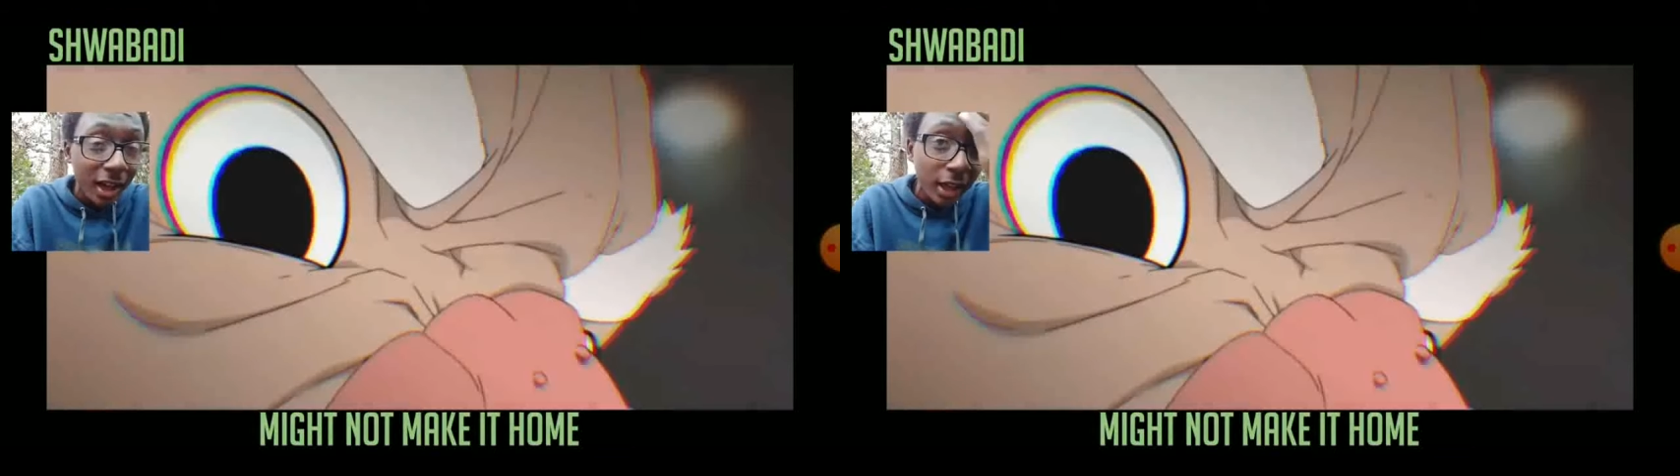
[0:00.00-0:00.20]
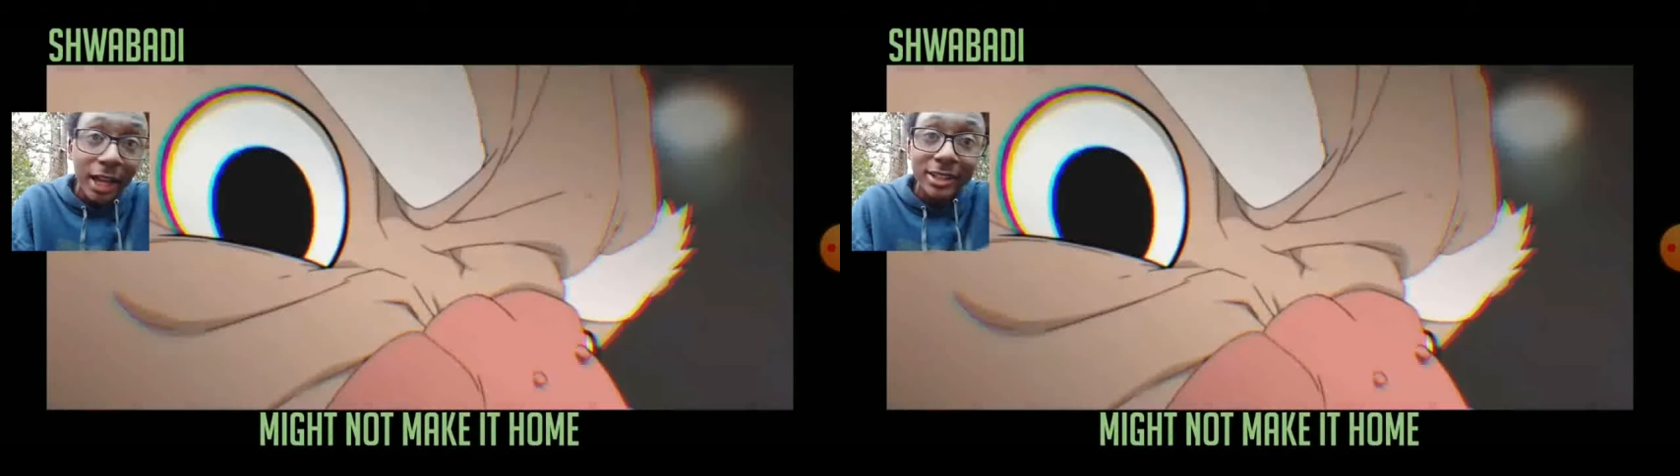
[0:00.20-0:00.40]

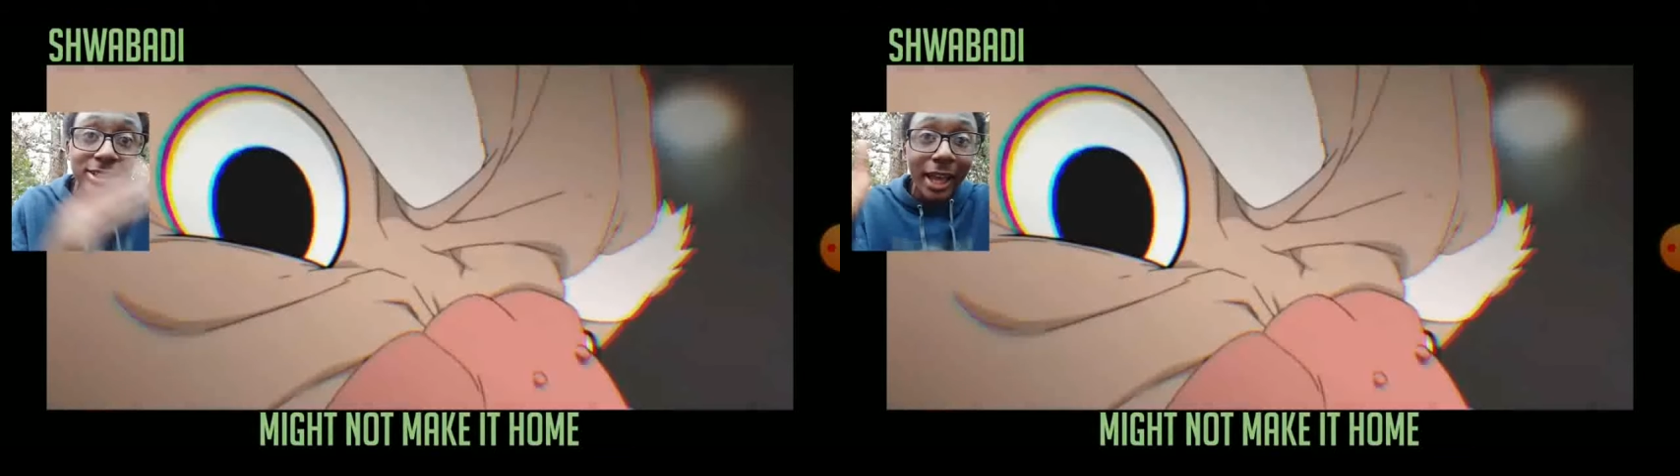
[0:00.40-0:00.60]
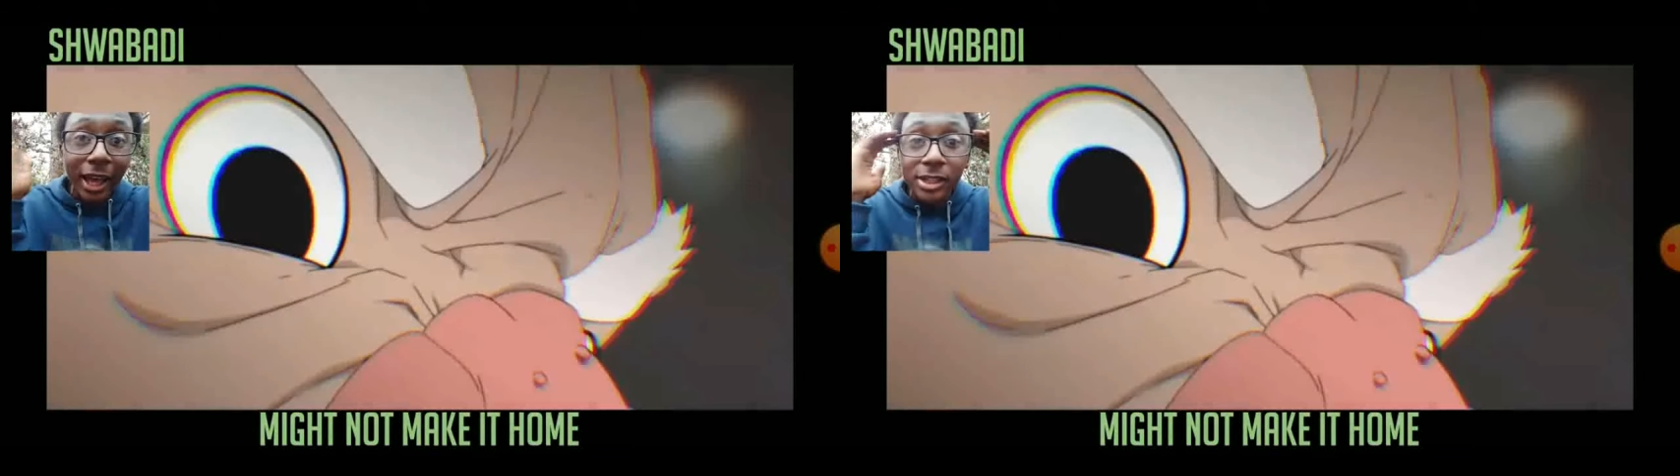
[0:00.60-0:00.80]
I,
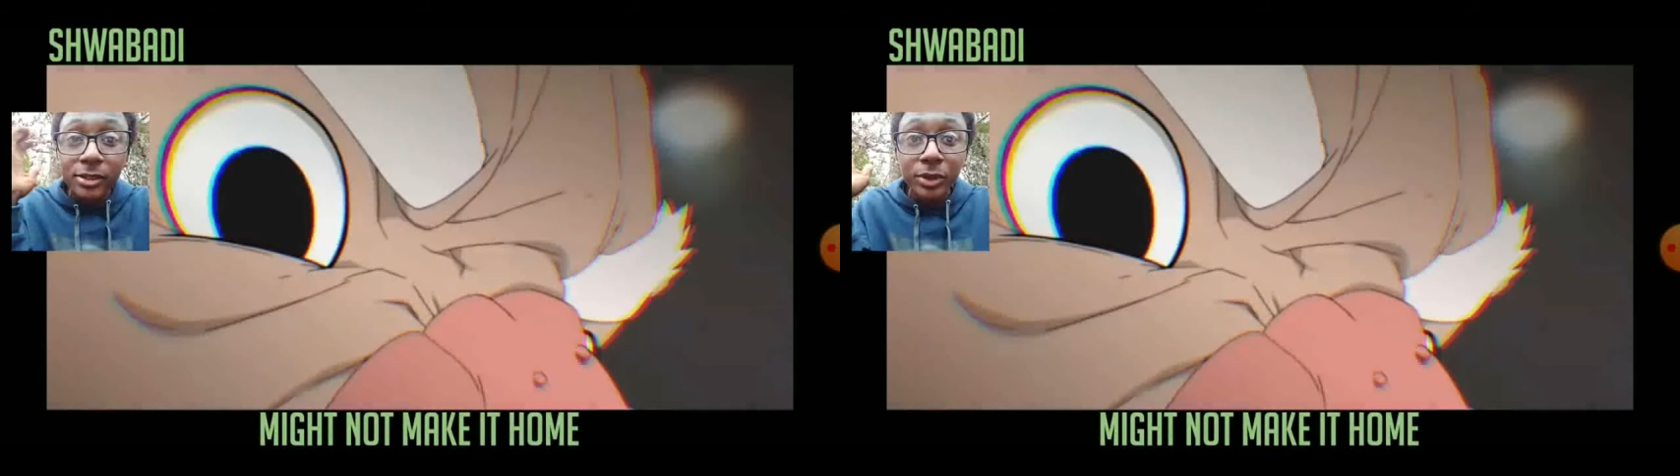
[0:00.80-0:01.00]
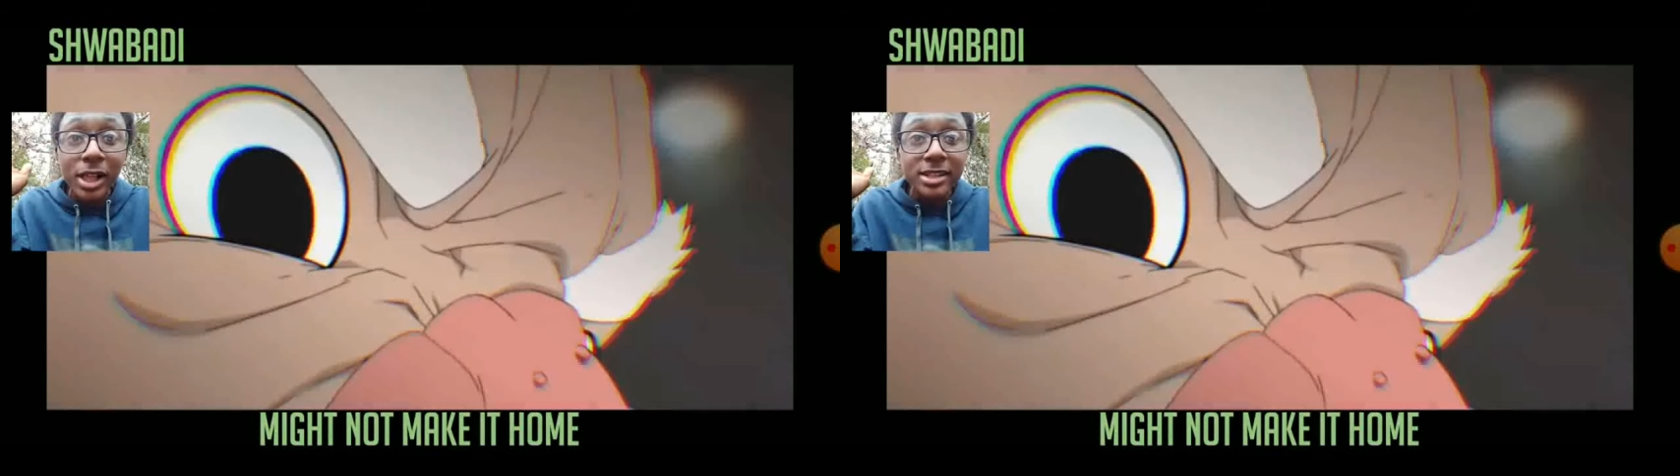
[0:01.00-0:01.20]
I
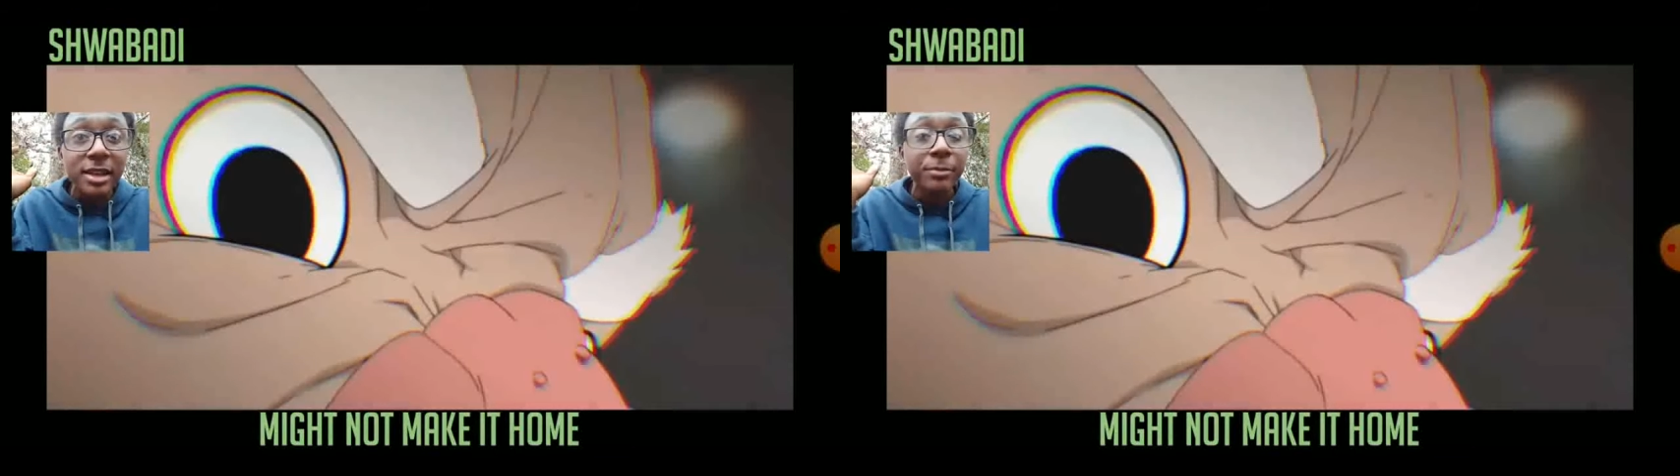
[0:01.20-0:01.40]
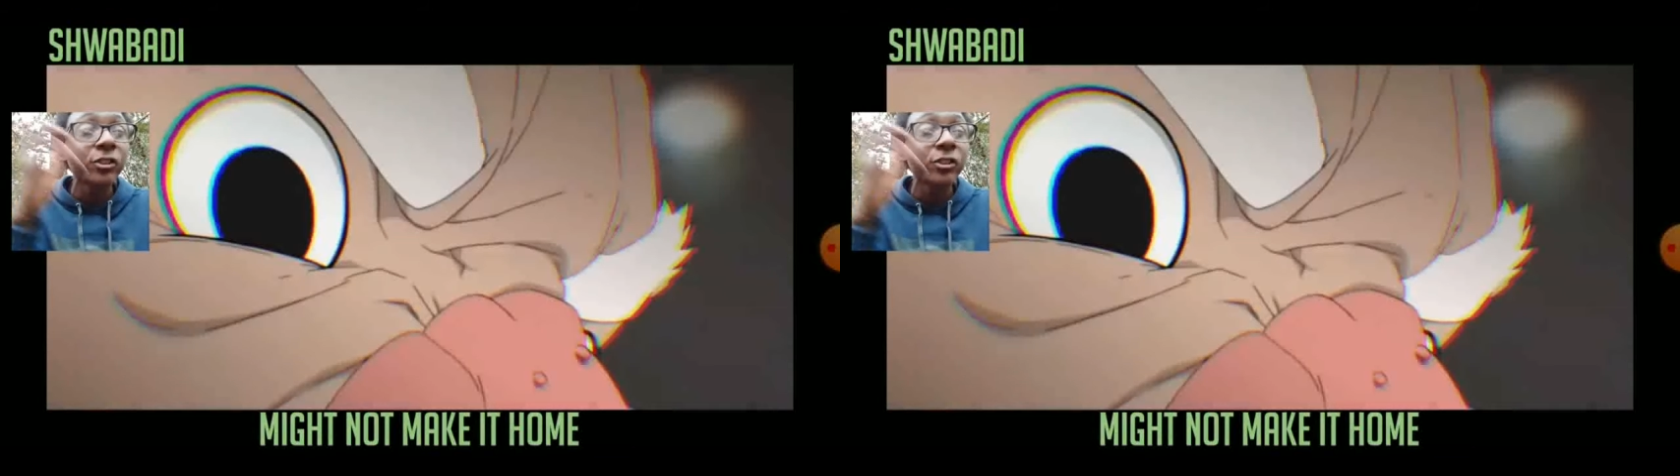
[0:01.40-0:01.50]
couldn't realize that